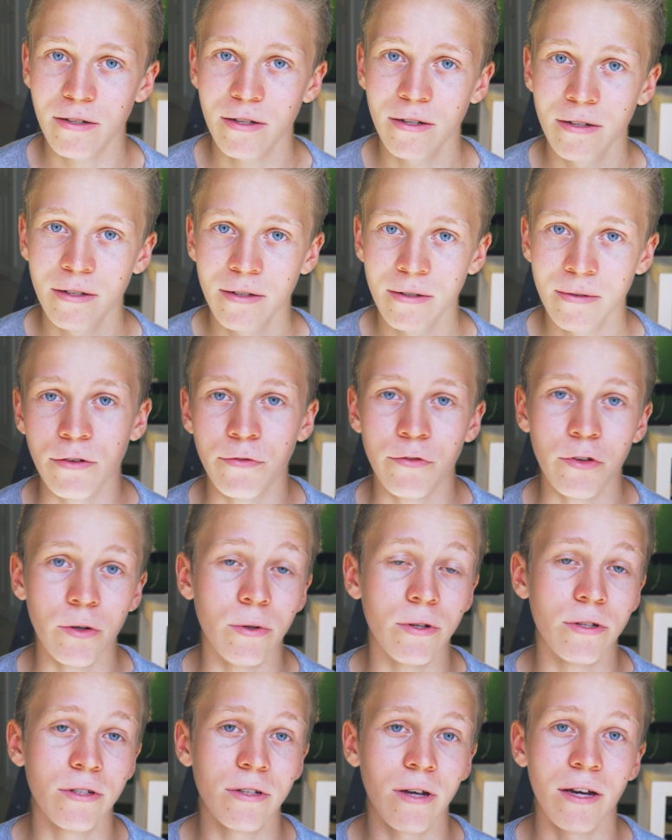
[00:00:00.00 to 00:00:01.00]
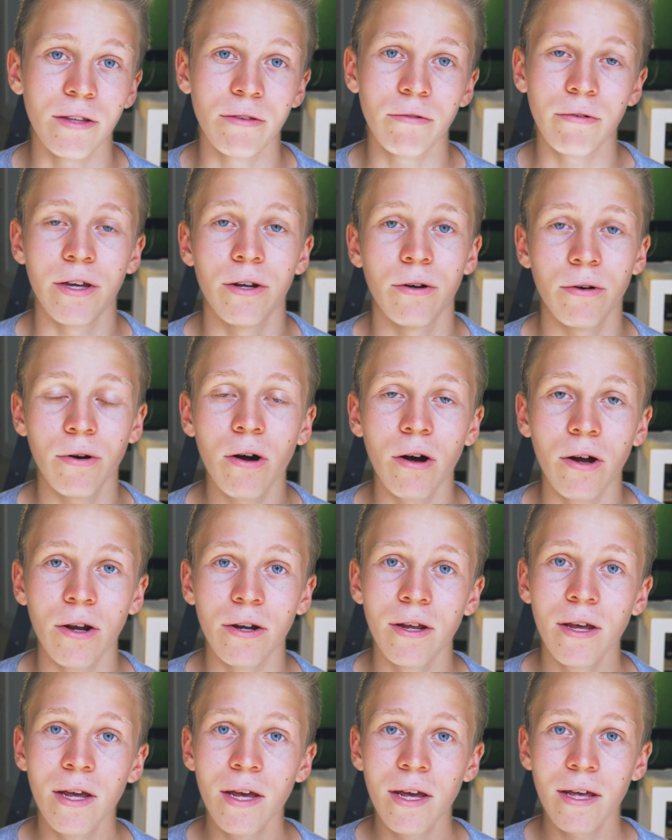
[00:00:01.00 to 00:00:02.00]
And if you decide later
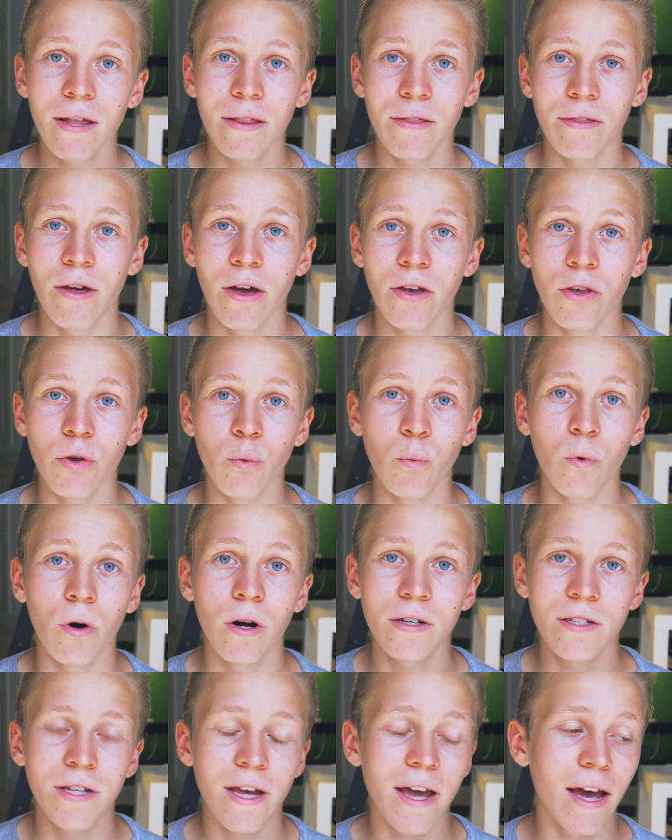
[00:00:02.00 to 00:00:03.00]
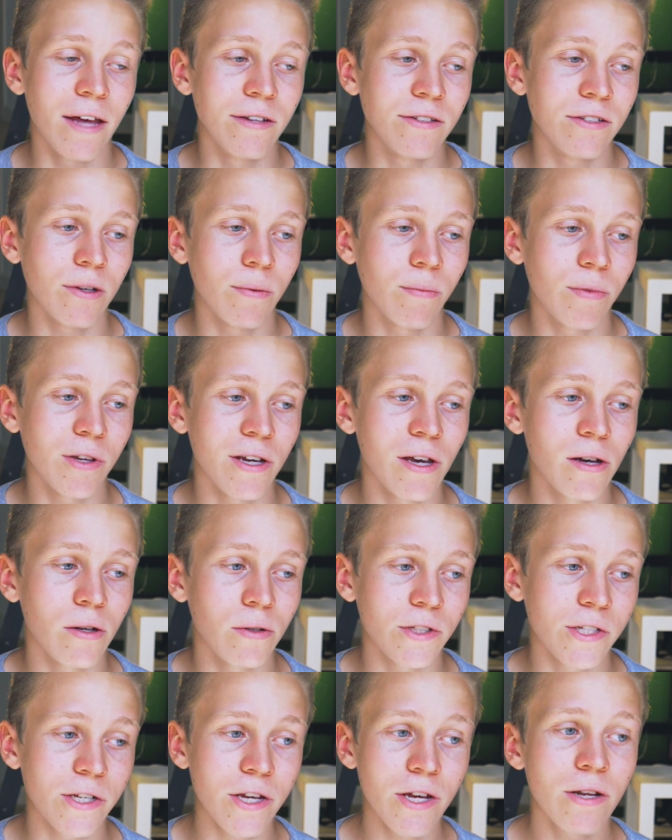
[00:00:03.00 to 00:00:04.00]
on that you want to add something
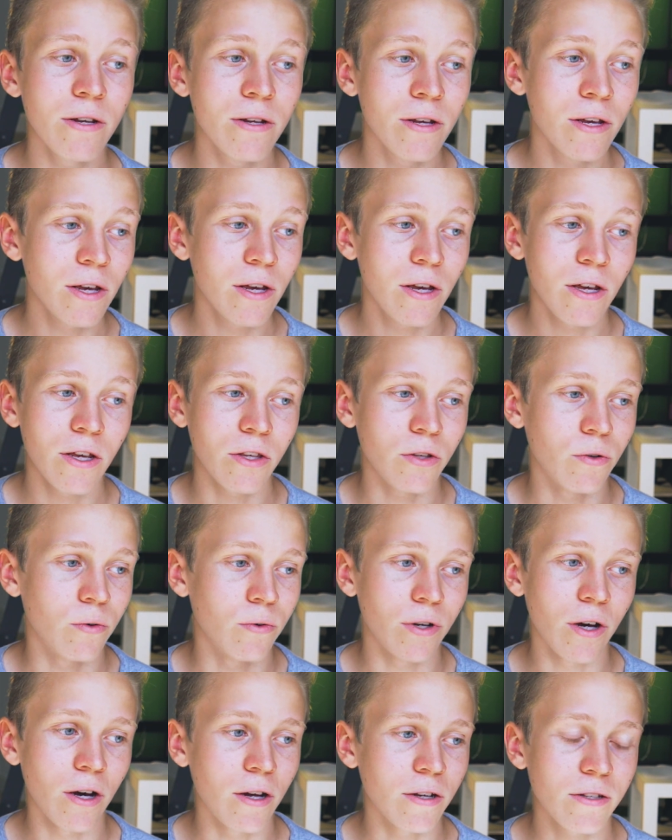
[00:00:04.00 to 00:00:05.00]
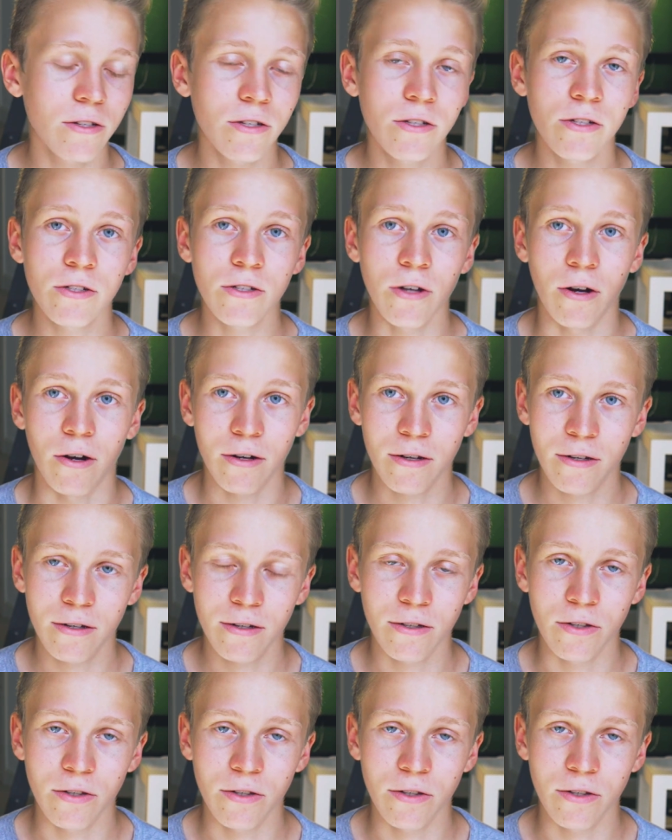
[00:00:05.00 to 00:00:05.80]
else in, you're not stuck.